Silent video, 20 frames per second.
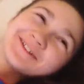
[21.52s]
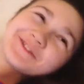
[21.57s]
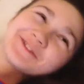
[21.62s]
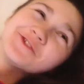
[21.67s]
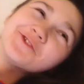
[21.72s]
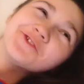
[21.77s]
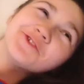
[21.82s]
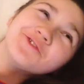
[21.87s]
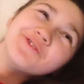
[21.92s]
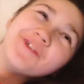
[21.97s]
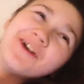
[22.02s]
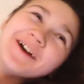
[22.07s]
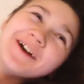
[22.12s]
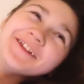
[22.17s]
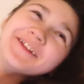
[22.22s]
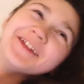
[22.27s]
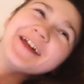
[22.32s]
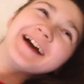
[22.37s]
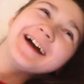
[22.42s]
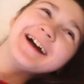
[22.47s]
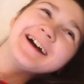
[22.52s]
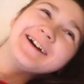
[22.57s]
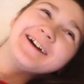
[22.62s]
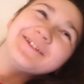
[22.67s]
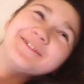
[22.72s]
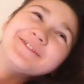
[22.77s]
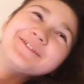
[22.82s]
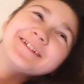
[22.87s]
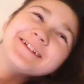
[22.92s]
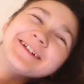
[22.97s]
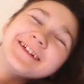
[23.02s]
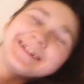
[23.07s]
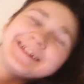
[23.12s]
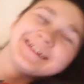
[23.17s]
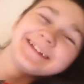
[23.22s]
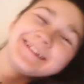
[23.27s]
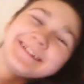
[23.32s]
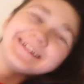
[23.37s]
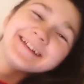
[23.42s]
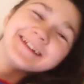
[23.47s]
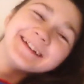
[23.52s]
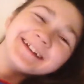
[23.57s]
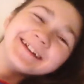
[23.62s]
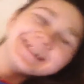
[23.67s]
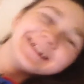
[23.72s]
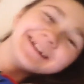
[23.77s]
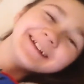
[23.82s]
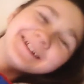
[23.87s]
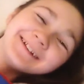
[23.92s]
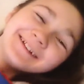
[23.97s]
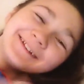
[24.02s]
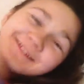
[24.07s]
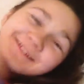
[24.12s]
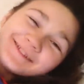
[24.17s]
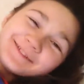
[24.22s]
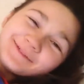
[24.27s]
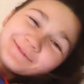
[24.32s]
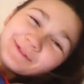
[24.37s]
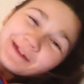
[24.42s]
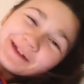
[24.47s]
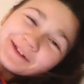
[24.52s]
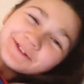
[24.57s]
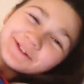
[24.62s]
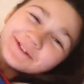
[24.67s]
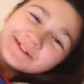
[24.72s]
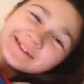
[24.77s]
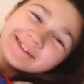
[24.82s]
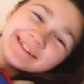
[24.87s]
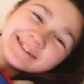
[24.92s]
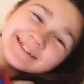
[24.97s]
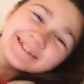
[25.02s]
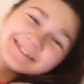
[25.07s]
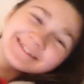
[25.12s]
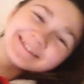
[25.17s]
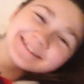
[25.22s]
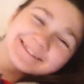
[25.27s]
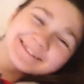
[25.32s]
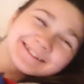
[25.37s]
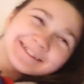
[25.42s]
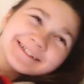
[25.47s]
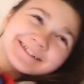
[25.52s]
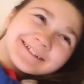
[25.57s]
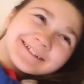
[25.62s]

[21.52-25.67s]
school right now. Yeah, right on kids.